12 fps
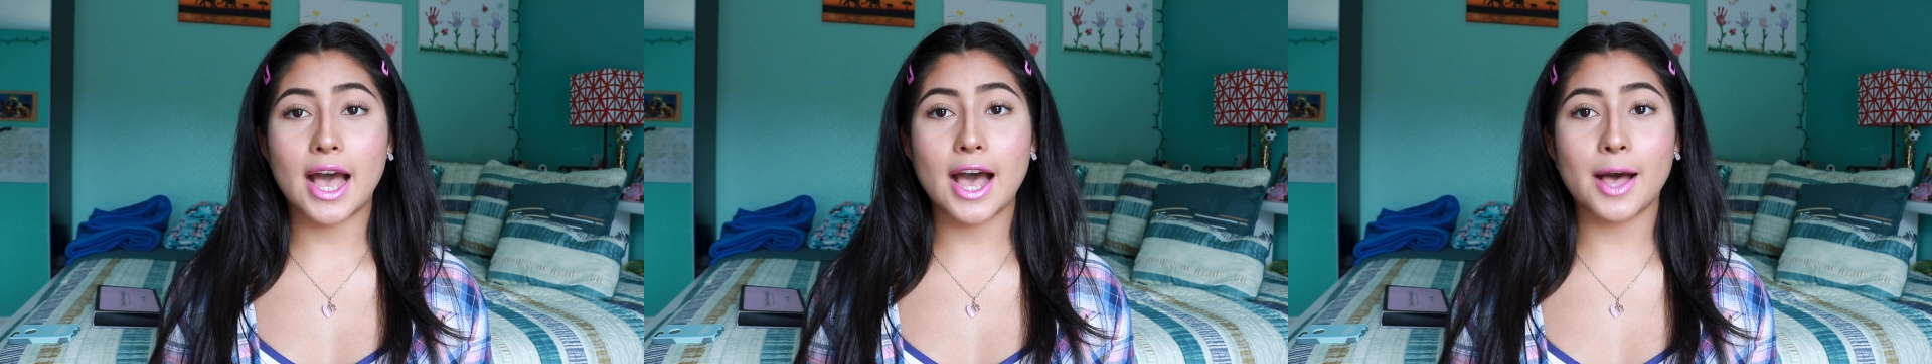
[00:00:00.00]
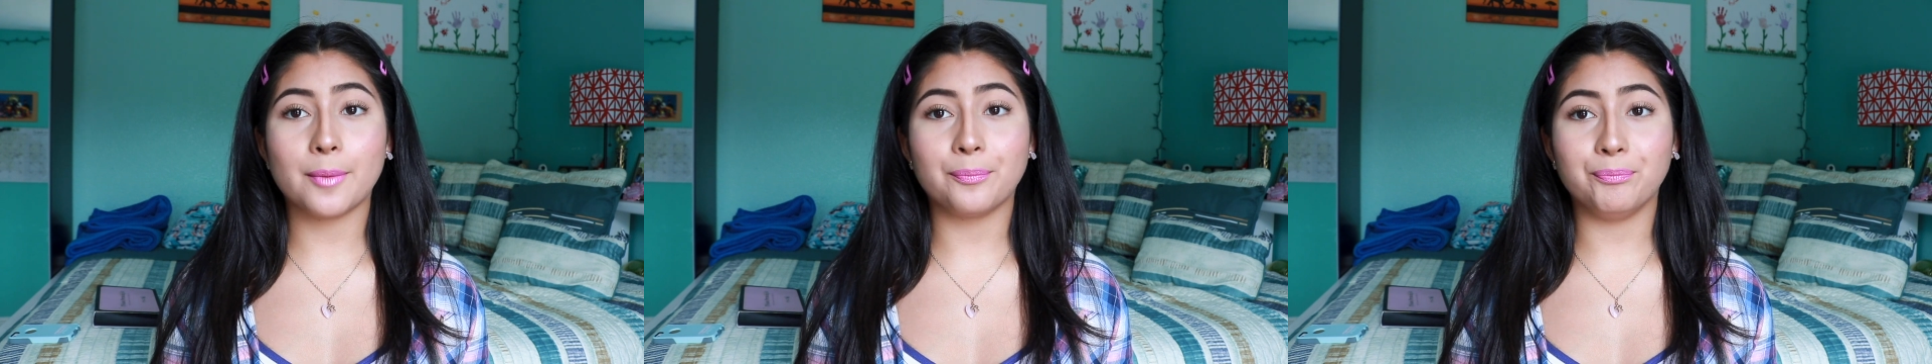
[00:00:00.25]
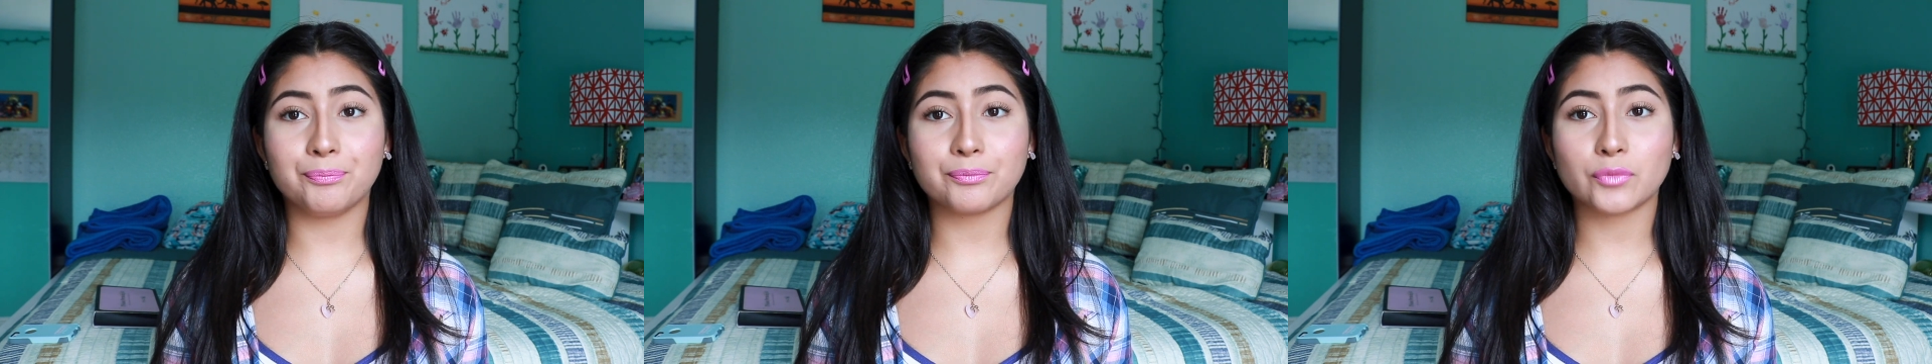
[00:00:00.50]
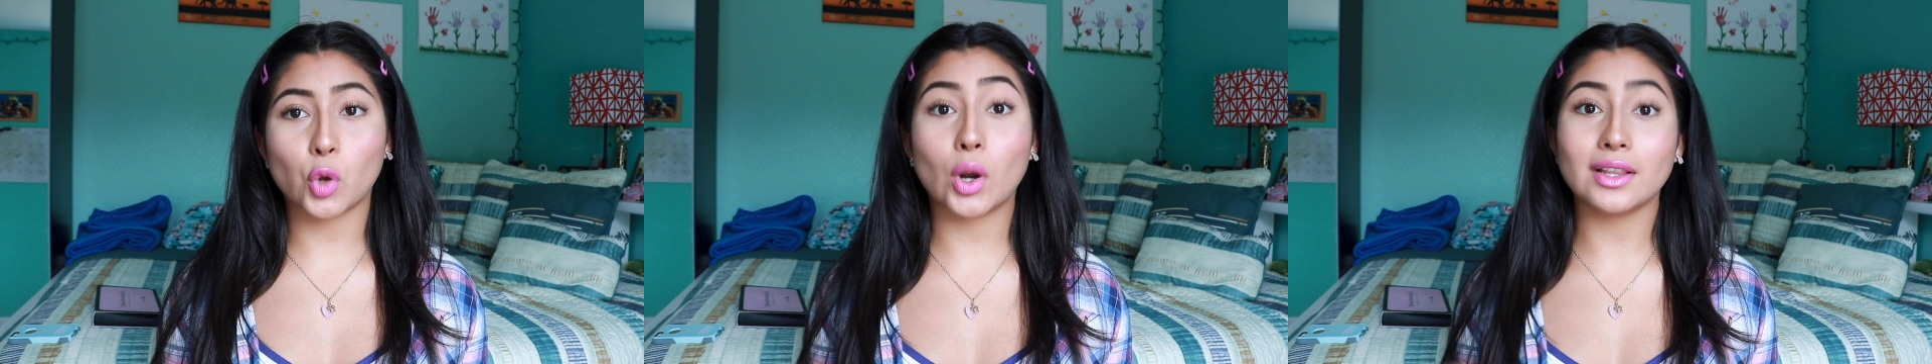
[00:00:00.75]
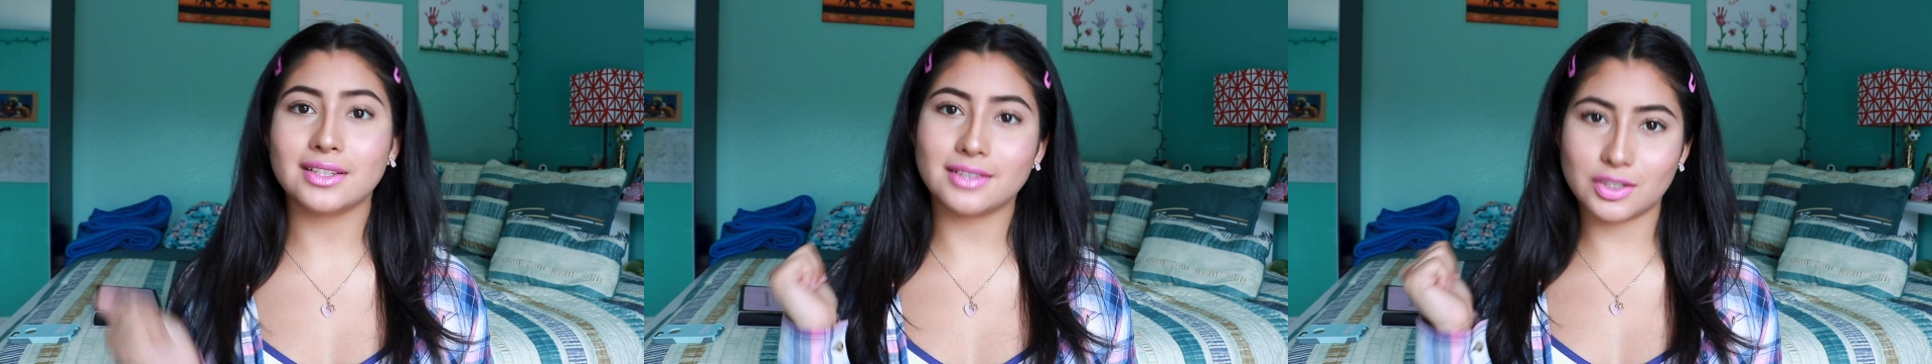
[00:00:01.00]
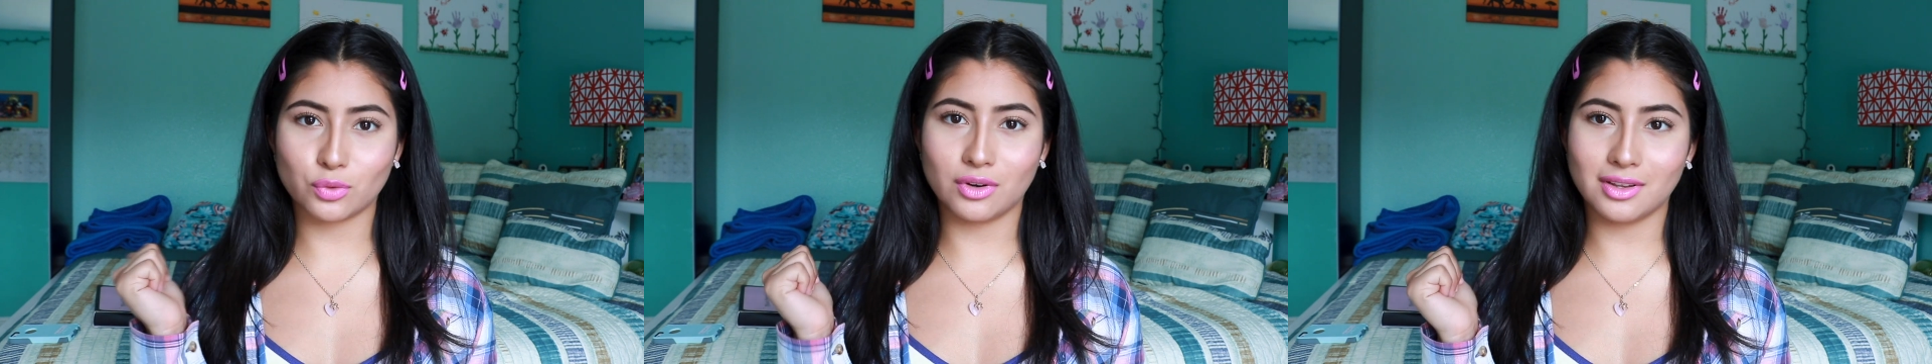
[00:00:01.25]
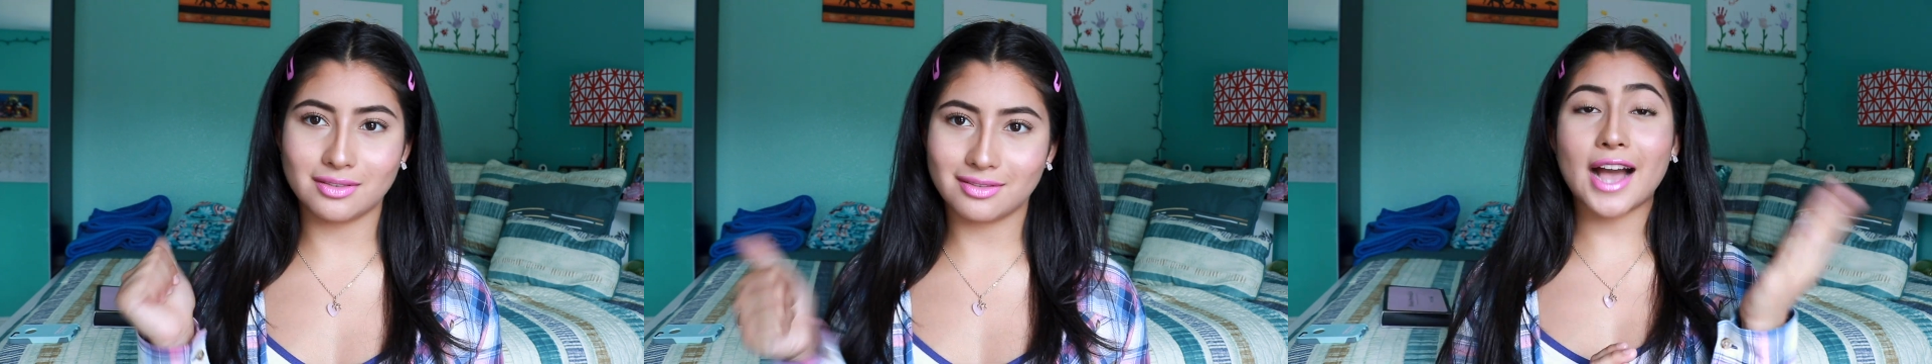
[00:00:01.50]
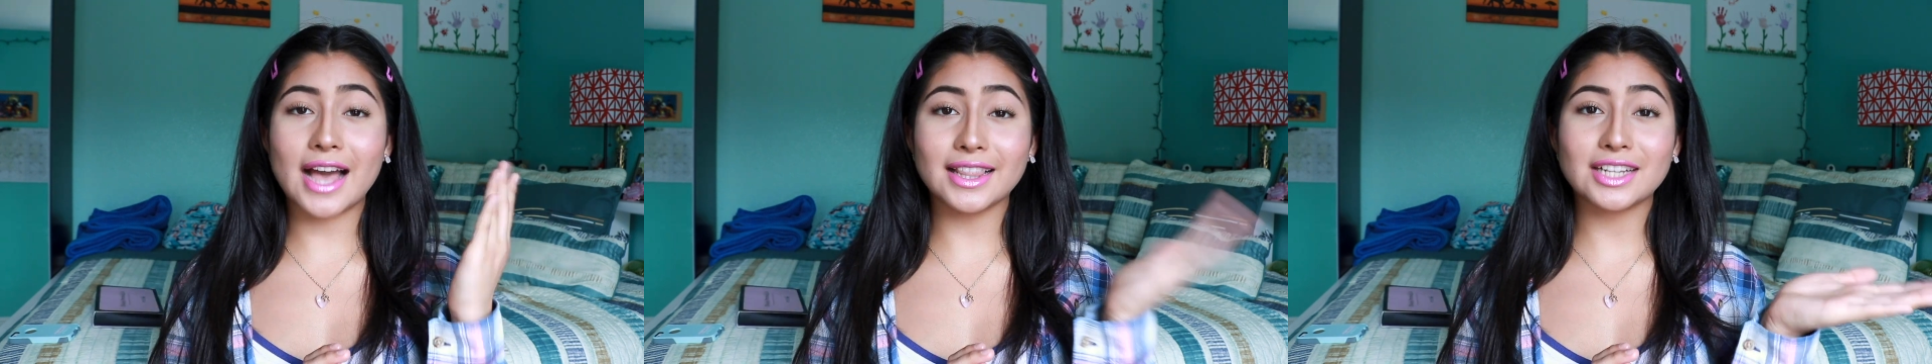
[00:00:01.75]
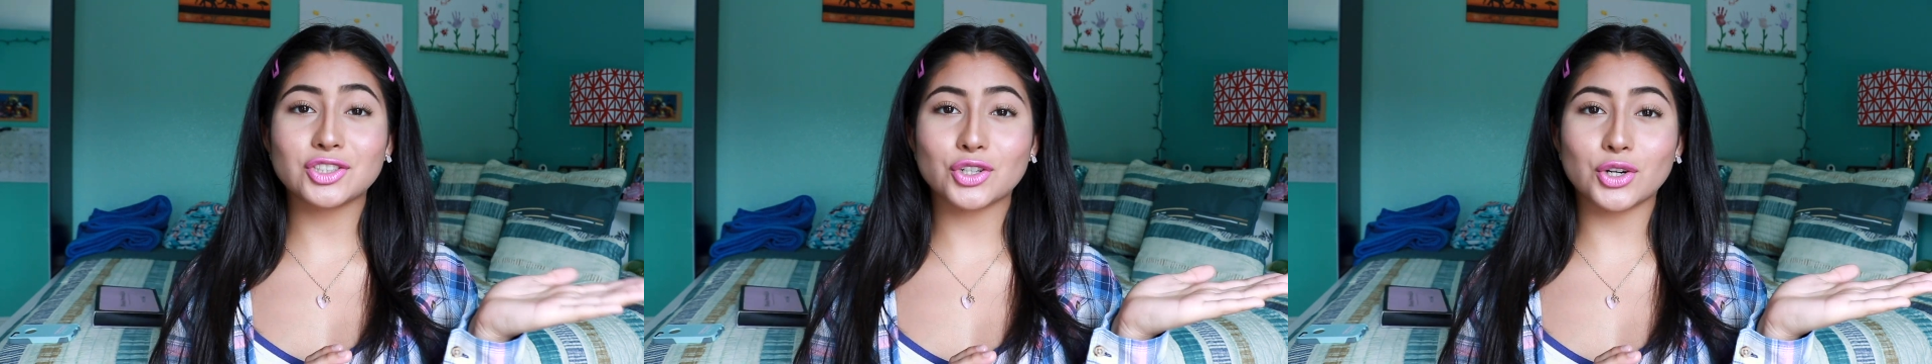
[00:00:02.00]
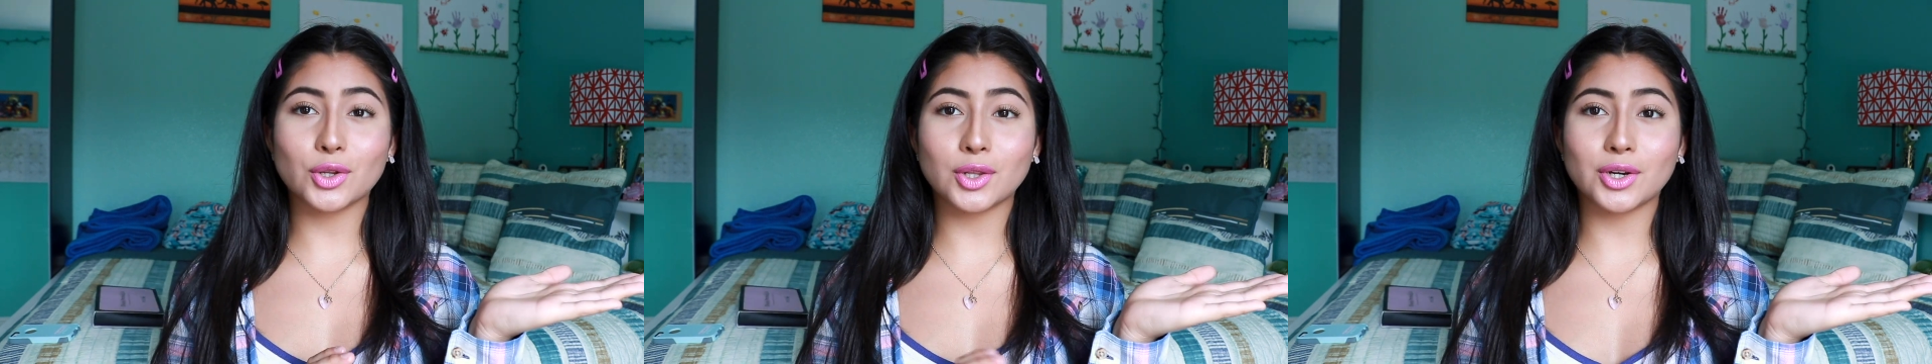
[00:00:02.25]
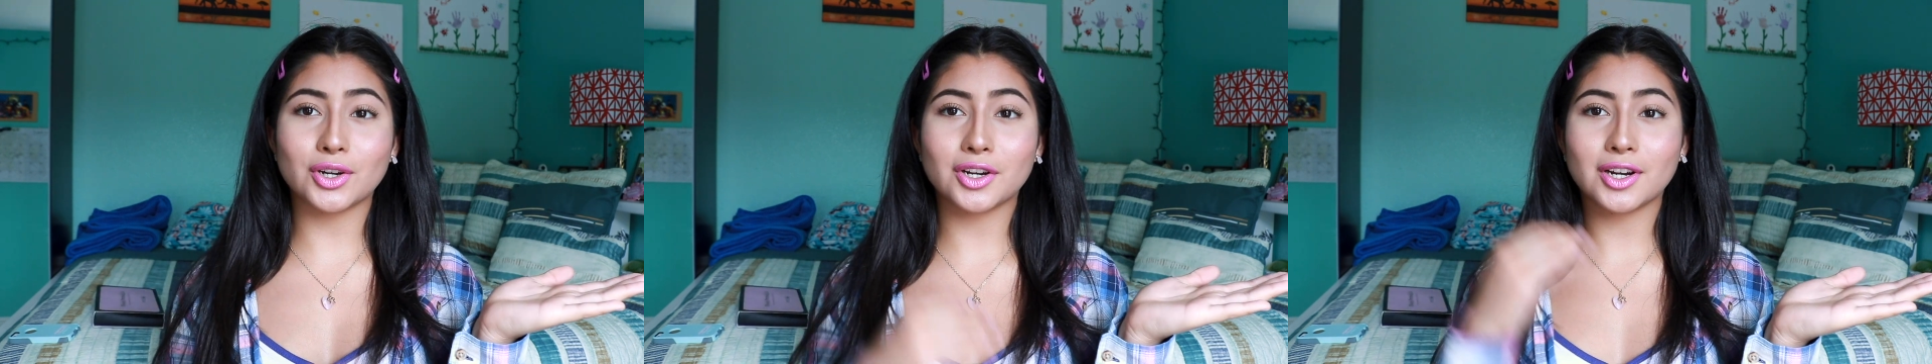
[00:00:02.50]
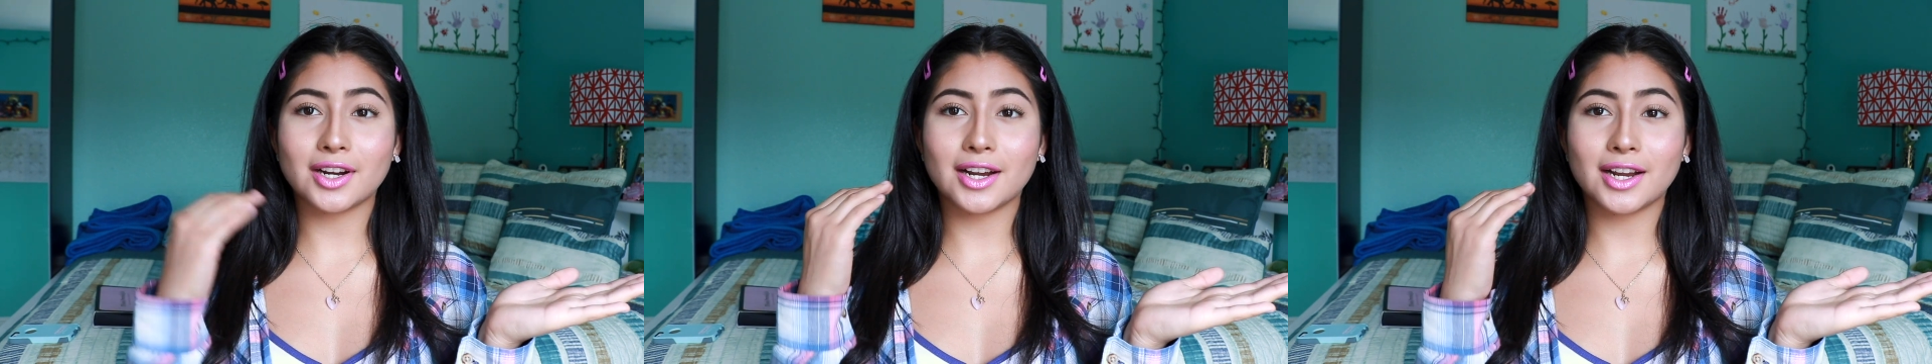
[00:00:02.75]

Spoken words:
Or at least this one is. Eyelash curler,